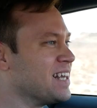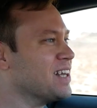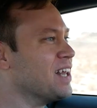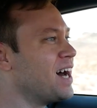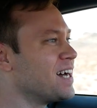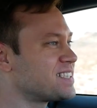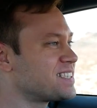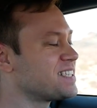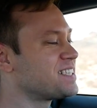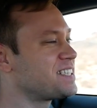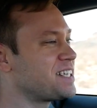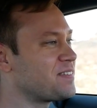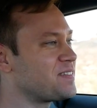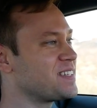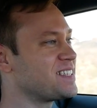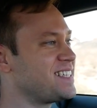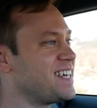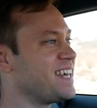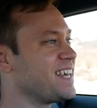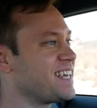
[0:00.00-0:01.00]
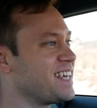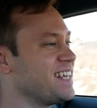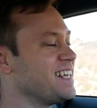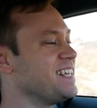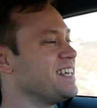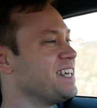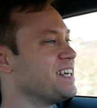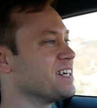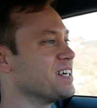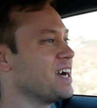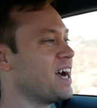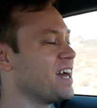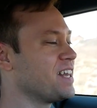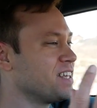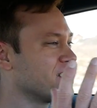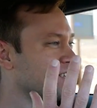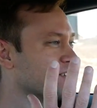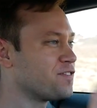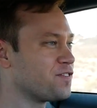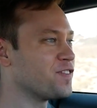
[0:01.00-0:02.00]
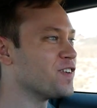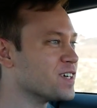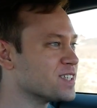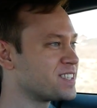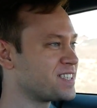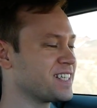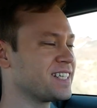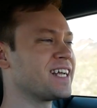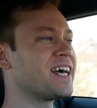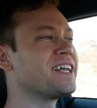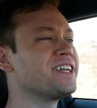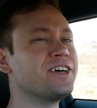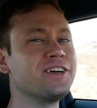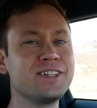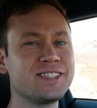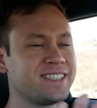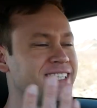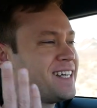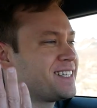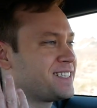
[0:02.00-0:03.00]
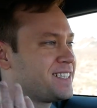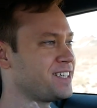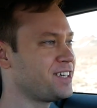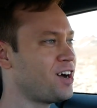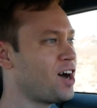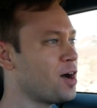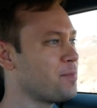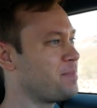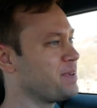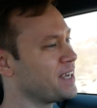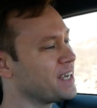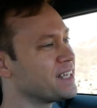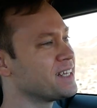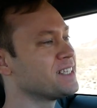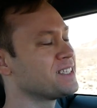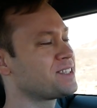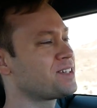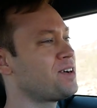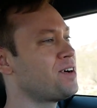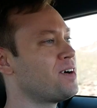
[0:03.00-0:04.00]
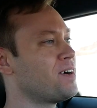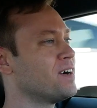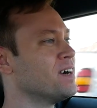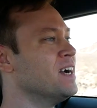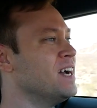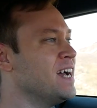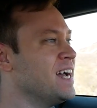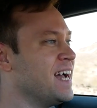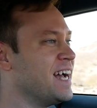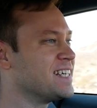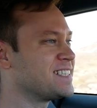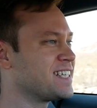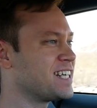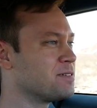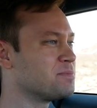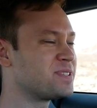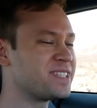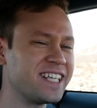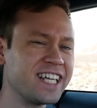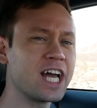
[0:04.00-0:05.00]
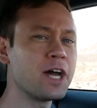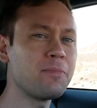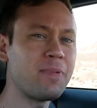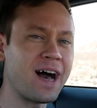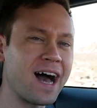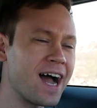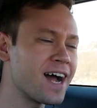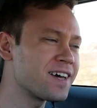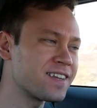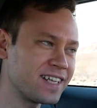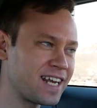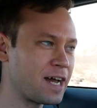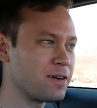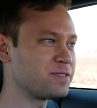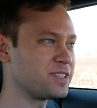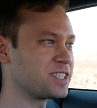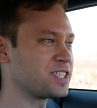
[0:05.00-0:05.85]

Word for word: lots of stuff to take in here. I think the first thing that I noticed actually hopping in this car is that I'm sitting up higher than I was